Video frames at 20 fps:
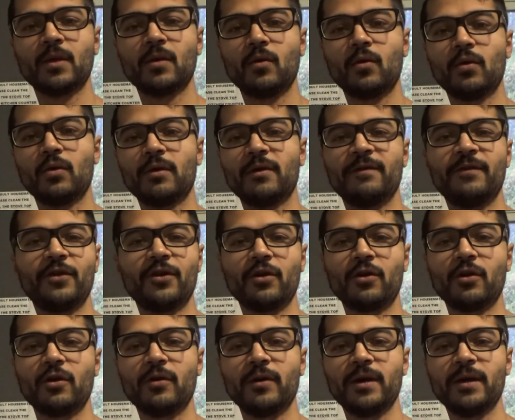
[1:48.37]
Or if you're in a
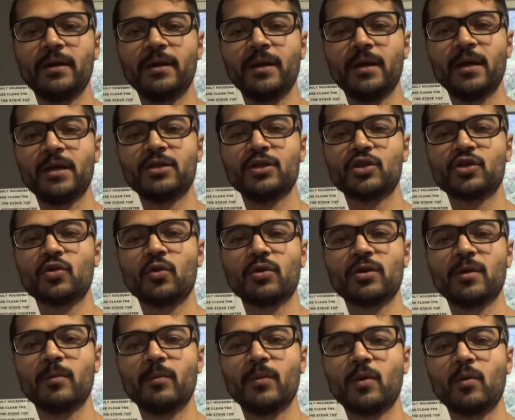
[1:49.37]
hurry, just soak
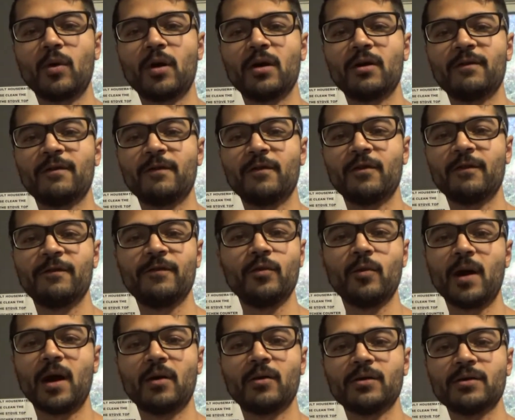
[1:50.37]
them in water for a few
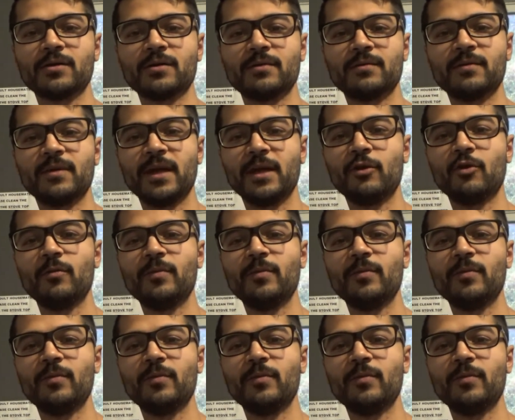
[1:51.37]
hours and it'll